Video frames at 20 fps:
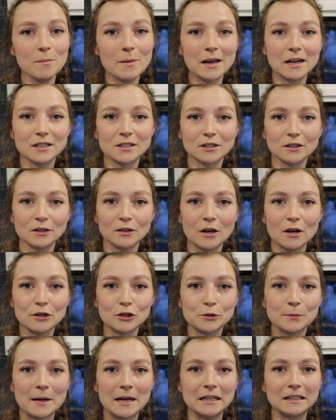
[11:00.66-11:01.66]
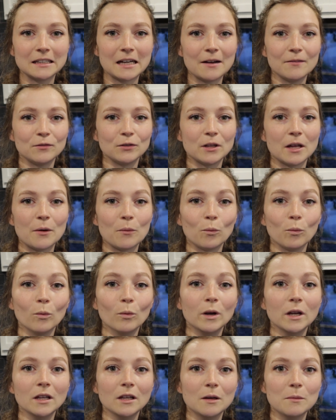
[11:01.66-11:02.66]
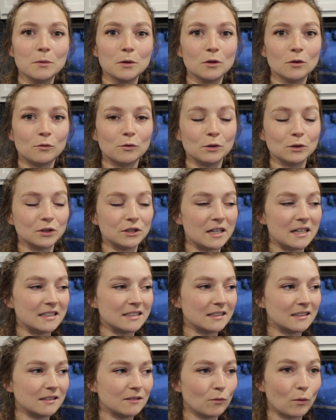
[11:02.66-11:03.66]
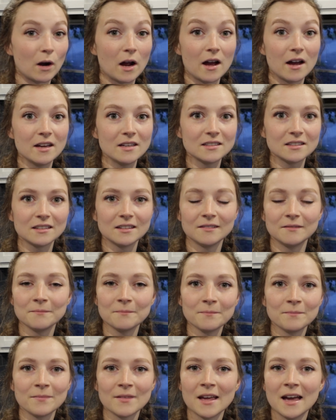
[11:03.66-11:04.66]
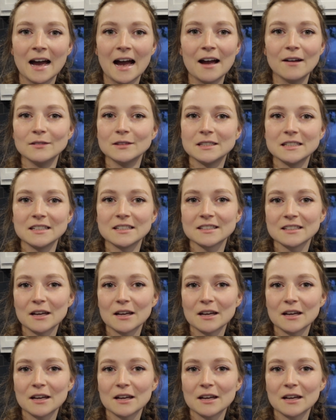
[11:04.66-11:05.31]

made it to the laundromat in time for that really beautiful sunrise. I haven't seen a